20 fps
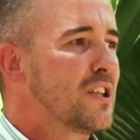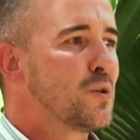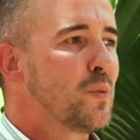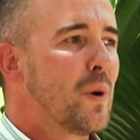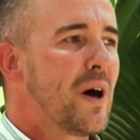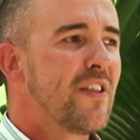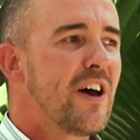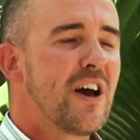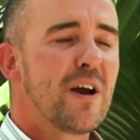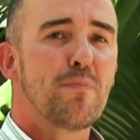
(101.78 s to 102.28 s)

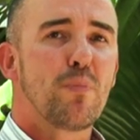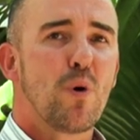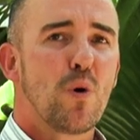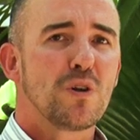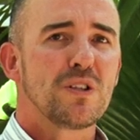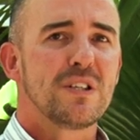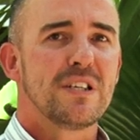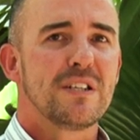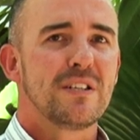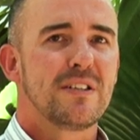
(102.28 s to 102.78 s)
Well, they're
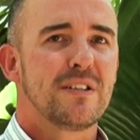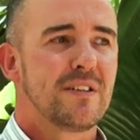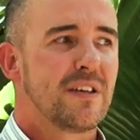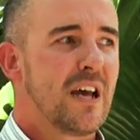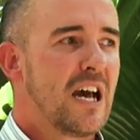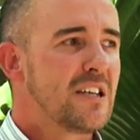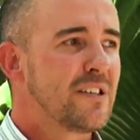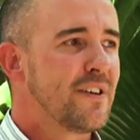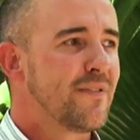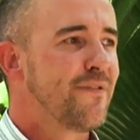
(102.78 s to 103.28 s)

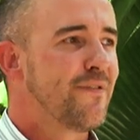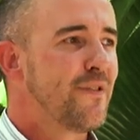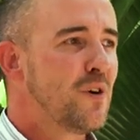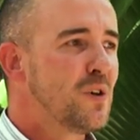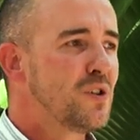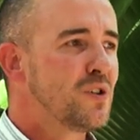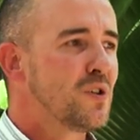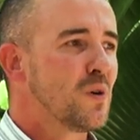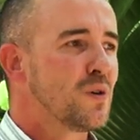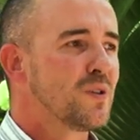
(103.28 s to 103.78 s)
important as a
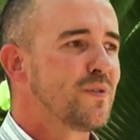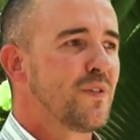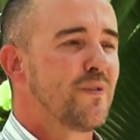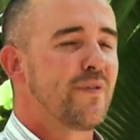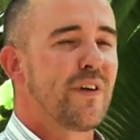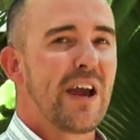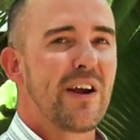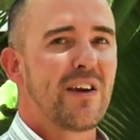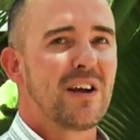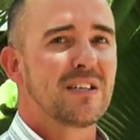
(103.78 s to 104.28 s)
food source for
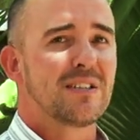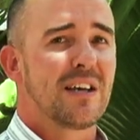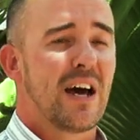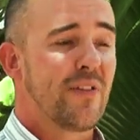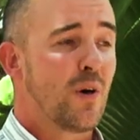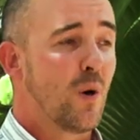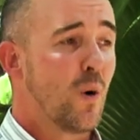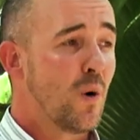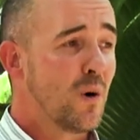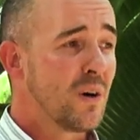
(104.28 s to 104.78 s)
various
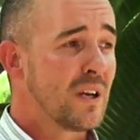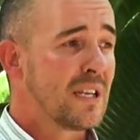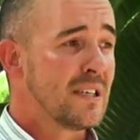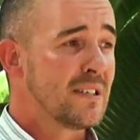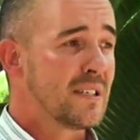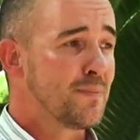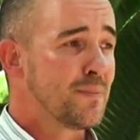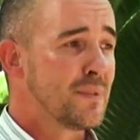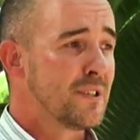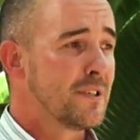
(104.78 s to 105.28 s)
other
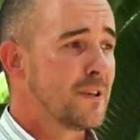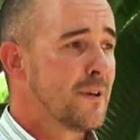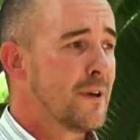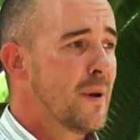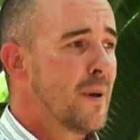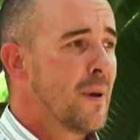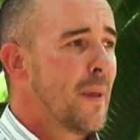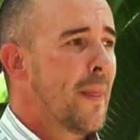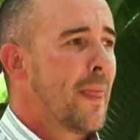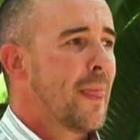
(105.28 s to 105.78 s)
organisms
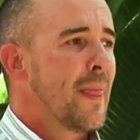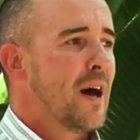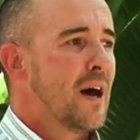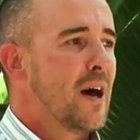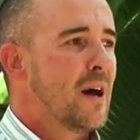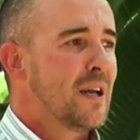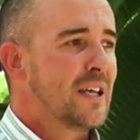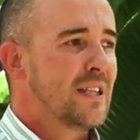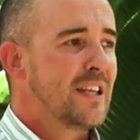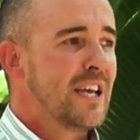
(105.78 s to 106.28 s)

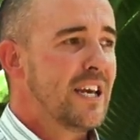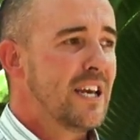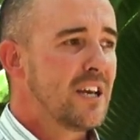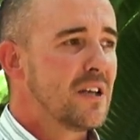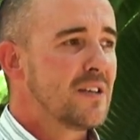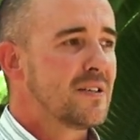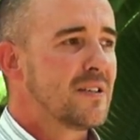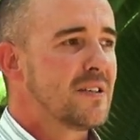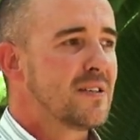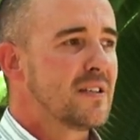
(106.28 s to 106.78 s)
in the
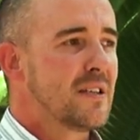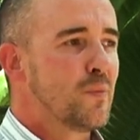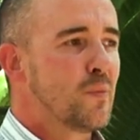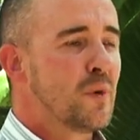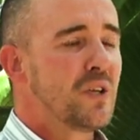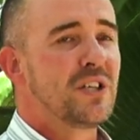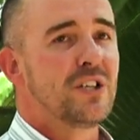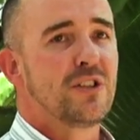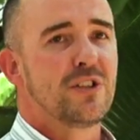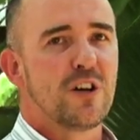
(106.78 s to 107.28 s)
ecosystem,
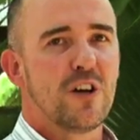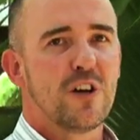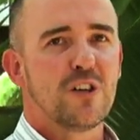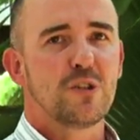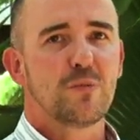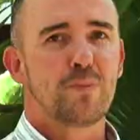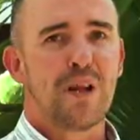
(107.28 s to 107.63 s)
which in turn